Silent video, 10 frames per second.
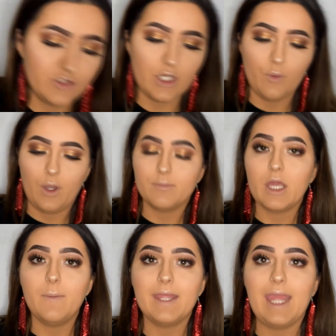So I'm
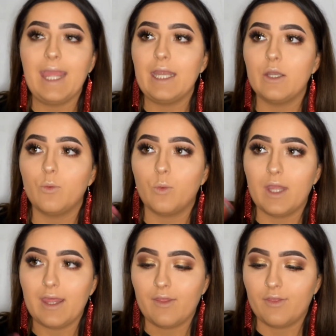going in
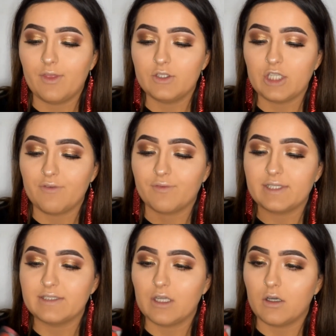with Jeffree
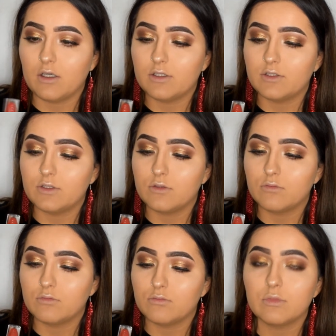Star's
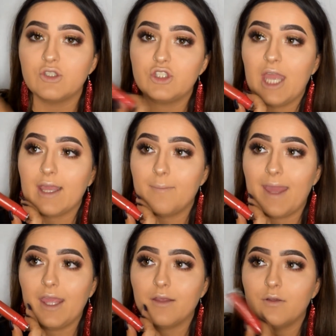
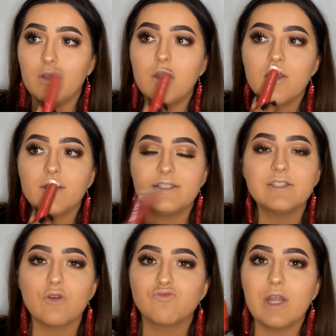Checkmate. This is
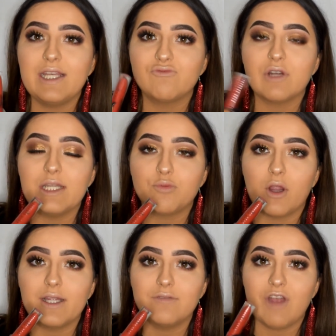a really, really
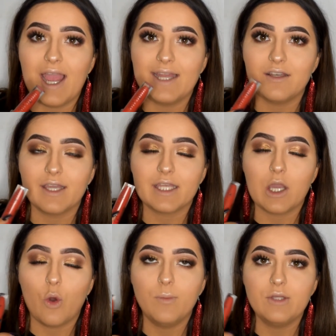bright red, like
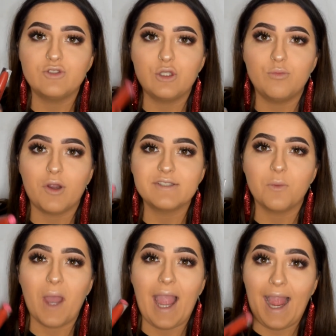almost too bright to
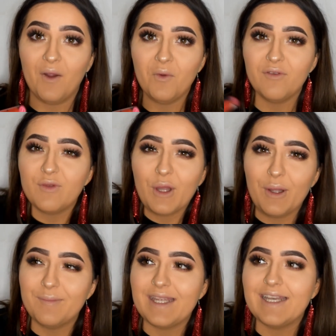wear out, if you know what
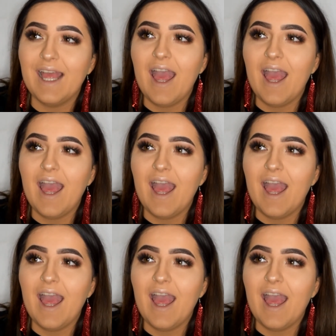I mean.